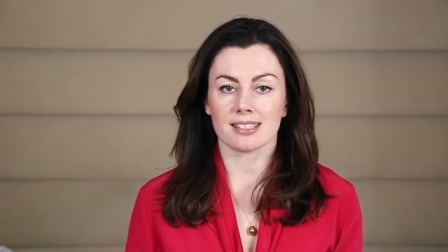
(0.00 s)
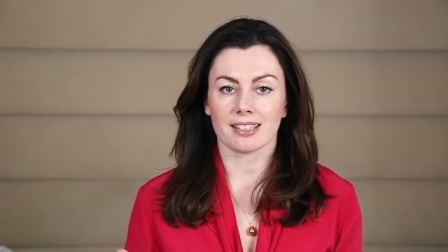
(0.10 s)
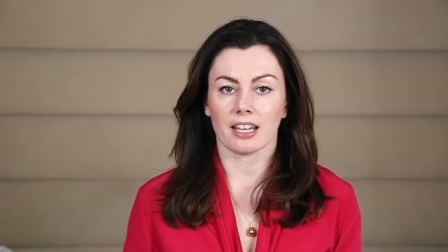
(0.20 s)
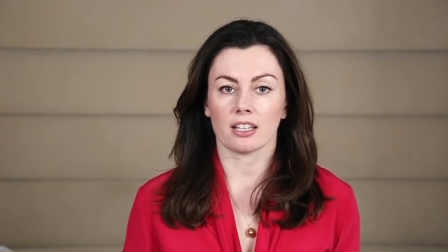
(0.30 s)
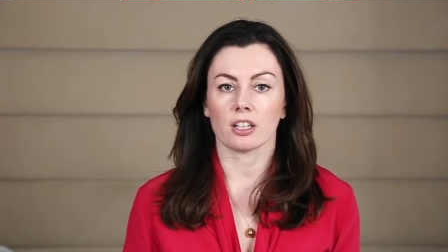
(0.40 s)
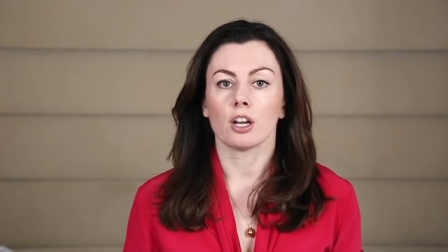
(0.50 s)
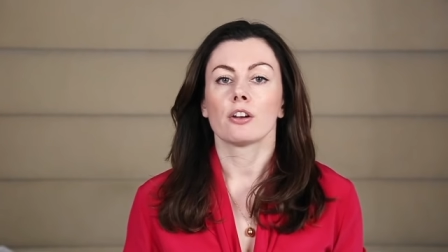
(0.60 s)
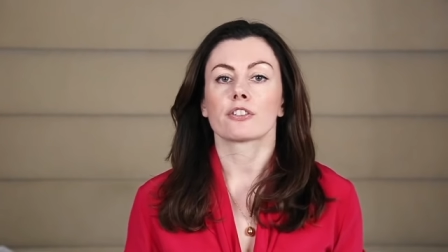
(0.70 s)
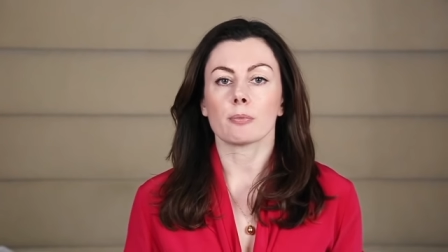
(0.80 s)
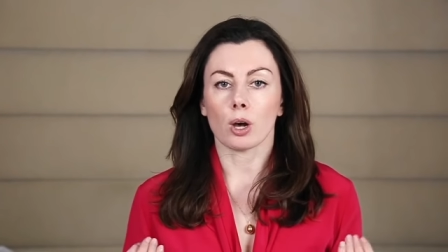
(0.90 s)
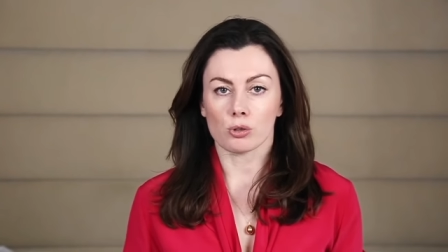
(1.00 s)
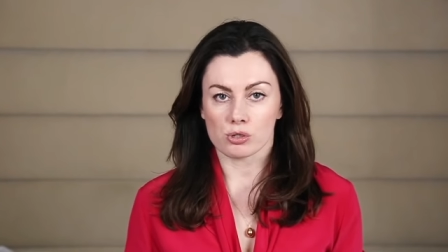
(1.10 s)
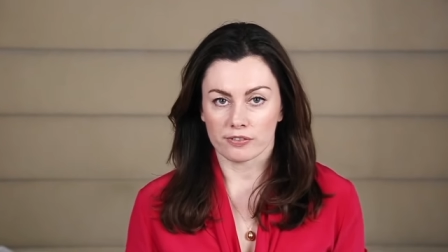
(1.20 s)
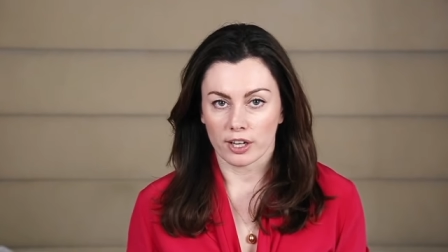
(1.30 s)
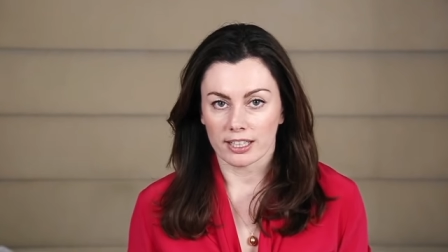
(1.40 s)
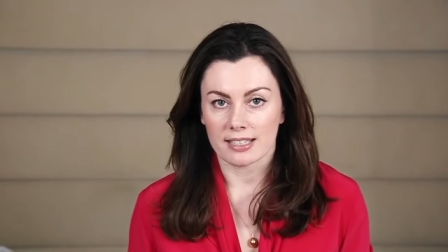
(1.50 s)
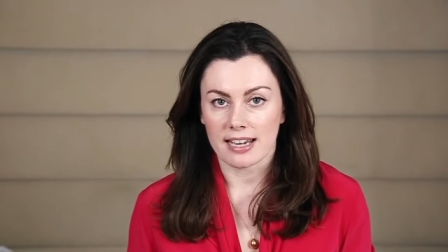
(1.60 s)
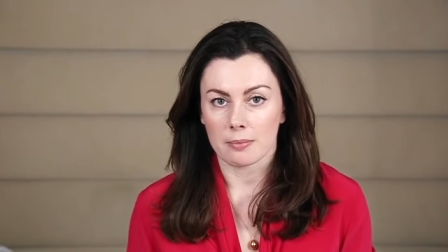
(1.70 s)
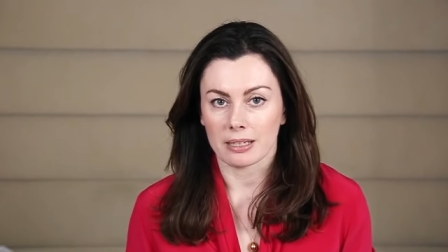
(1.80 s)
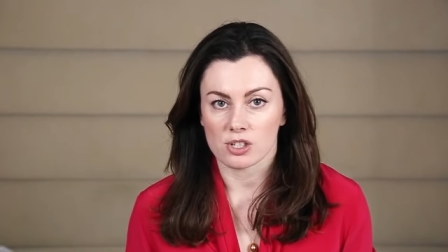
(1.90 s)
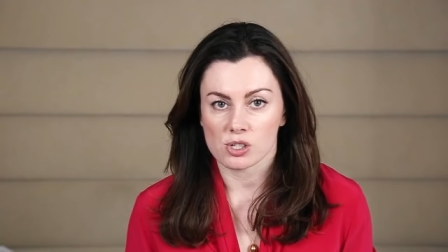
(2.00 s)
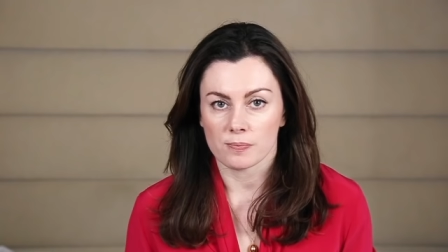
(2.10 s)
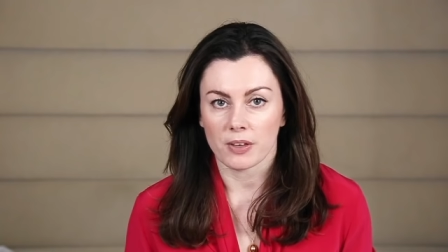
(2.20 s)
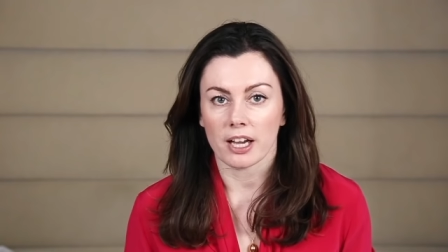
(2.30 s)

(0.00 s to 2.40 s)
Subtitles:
skin from ultraviolet damage.